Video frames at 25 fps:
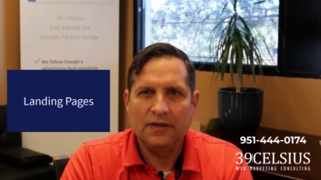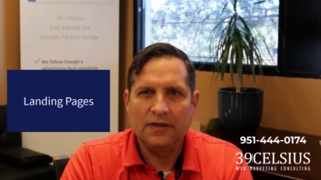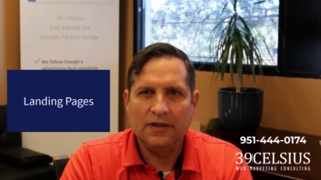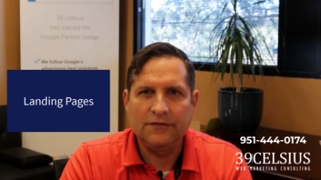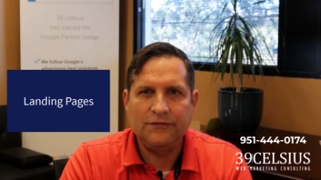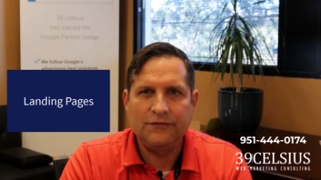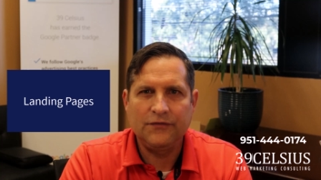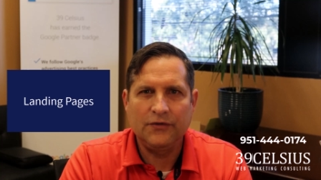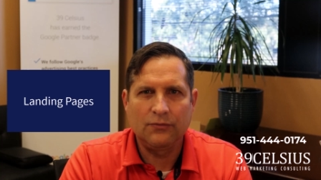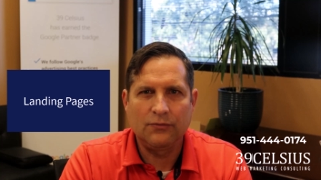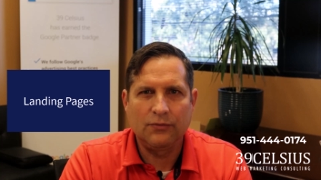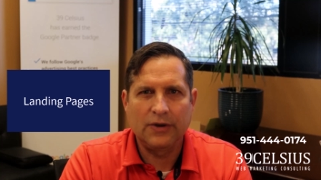
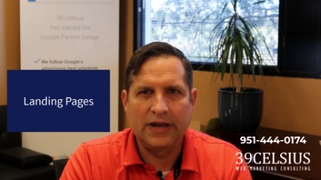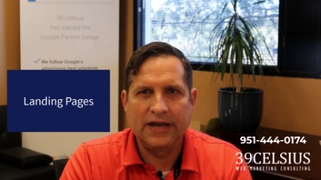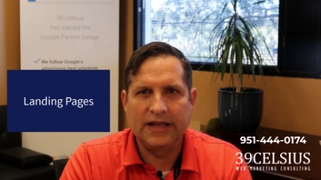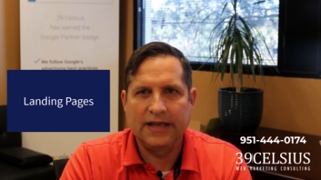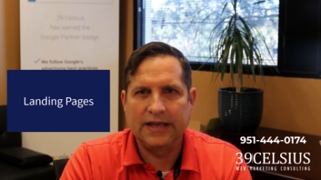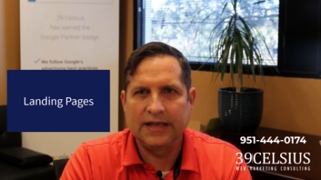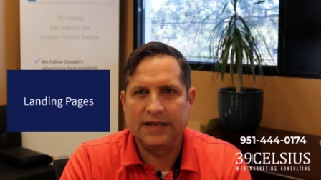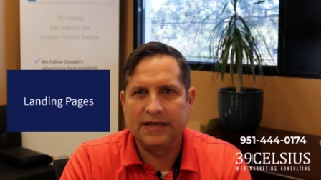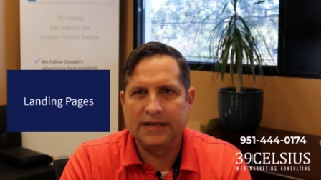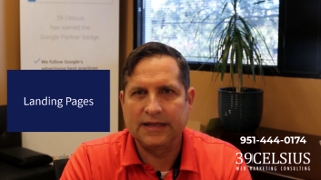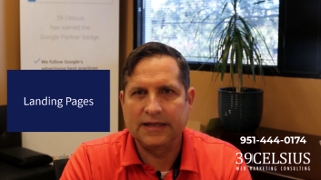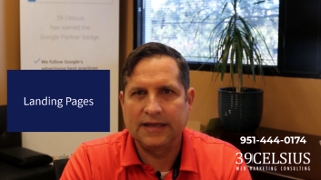If you're
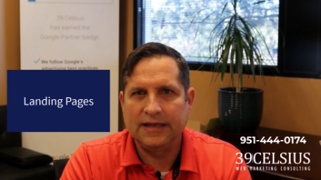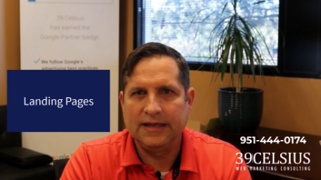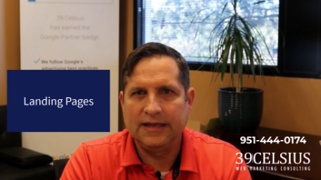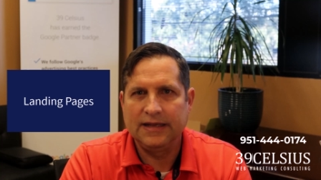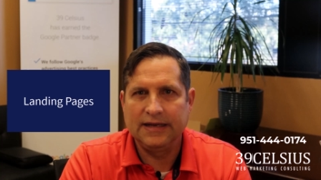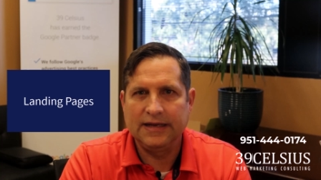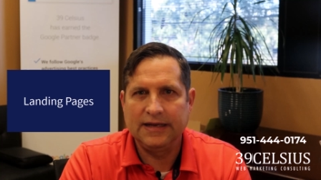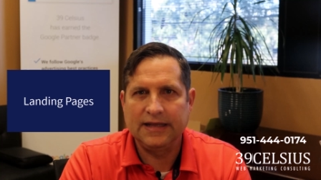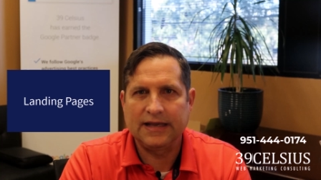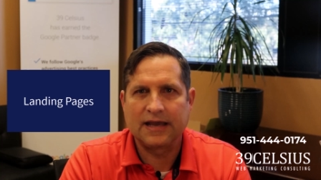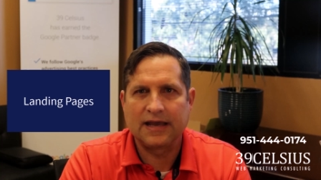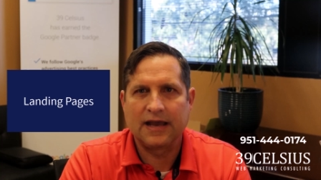running
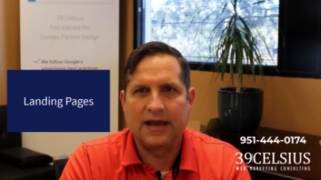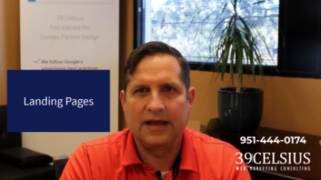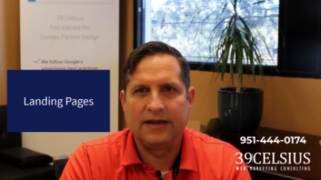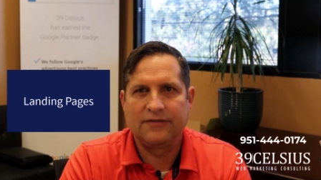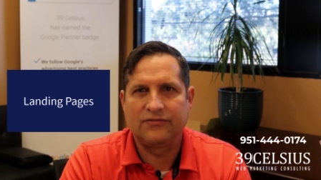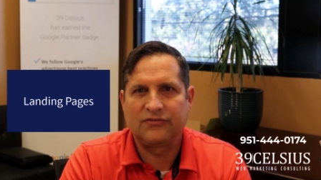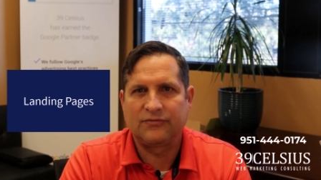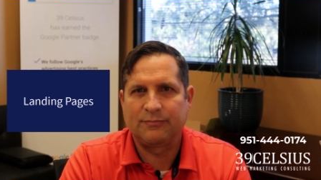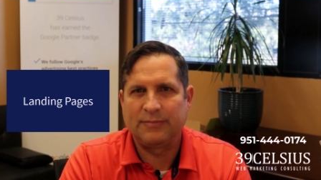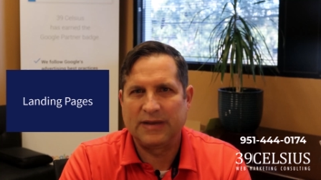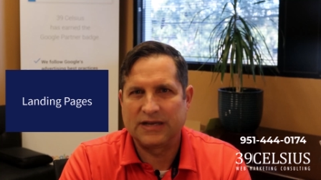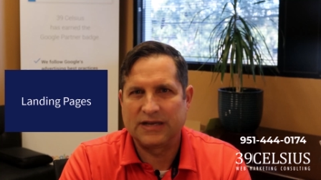any kind
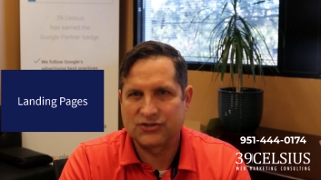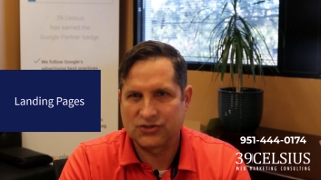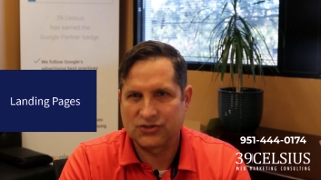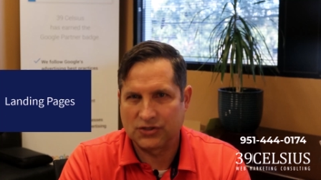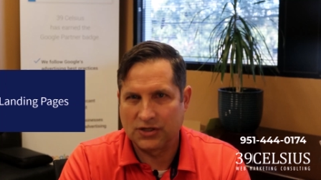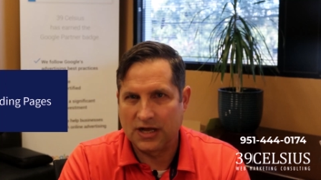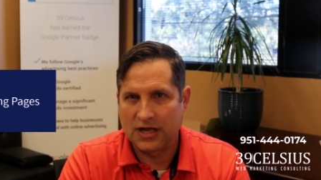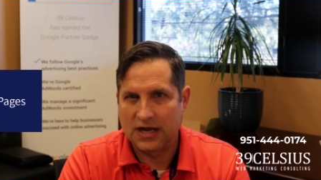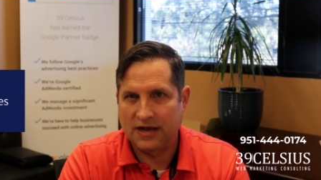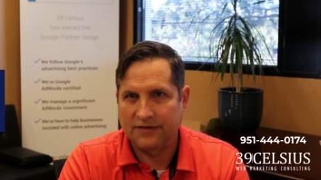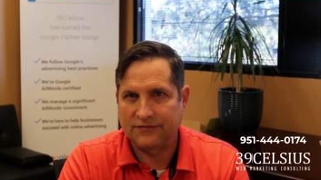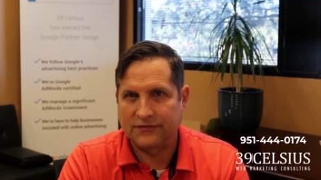of special
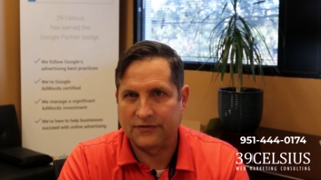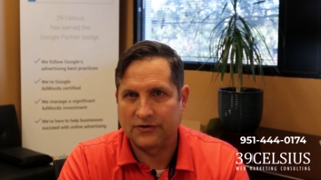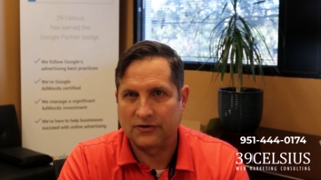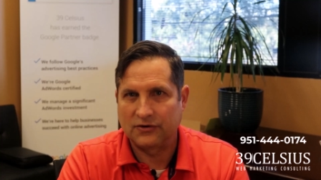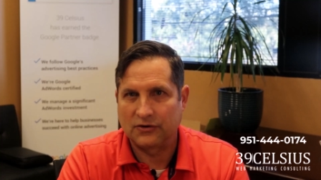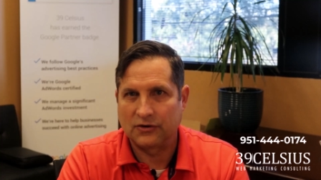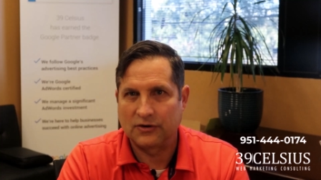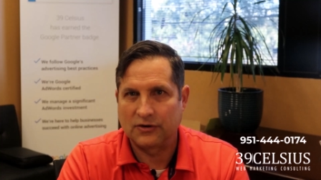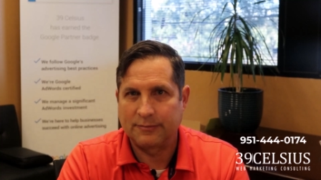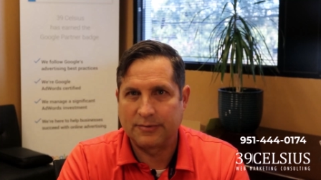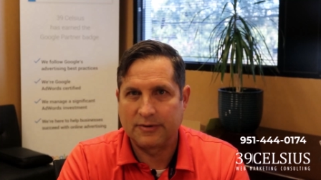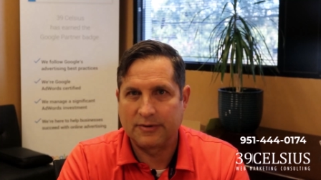offer
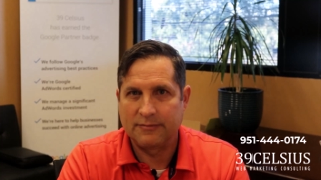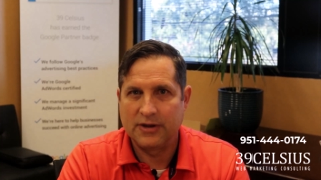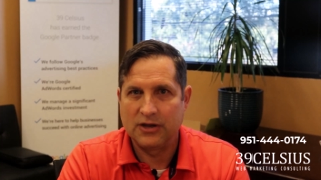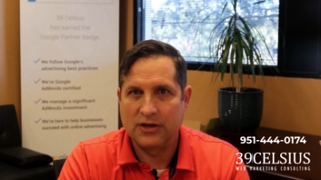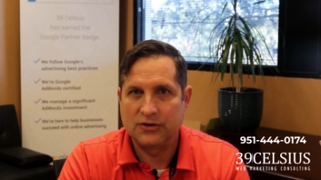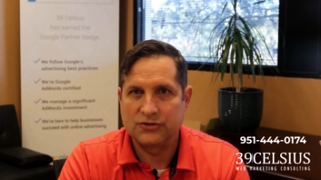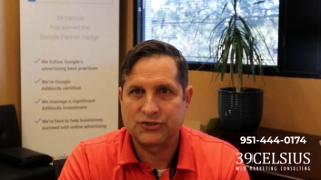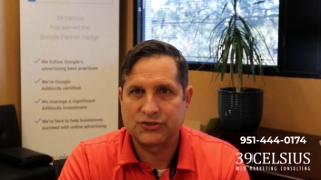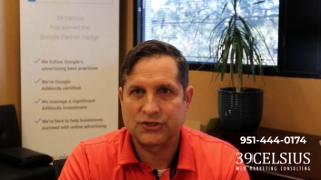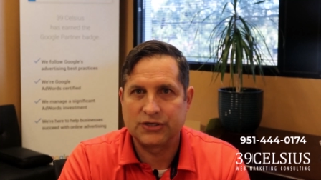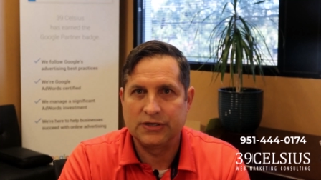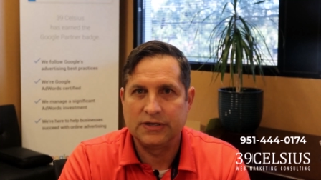or
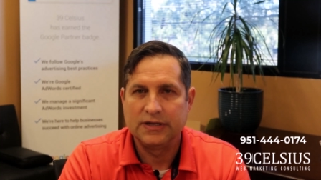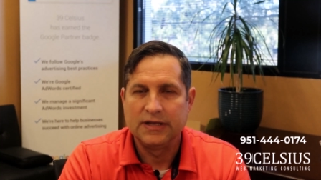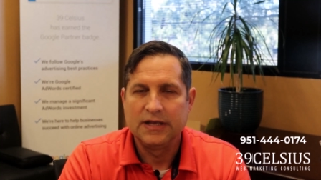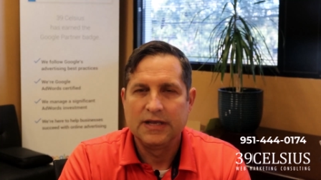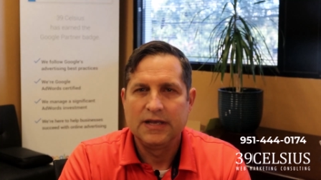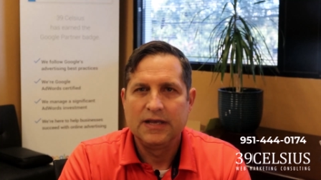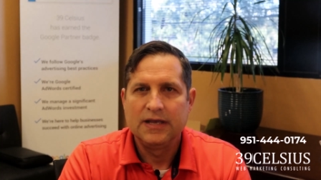promotion,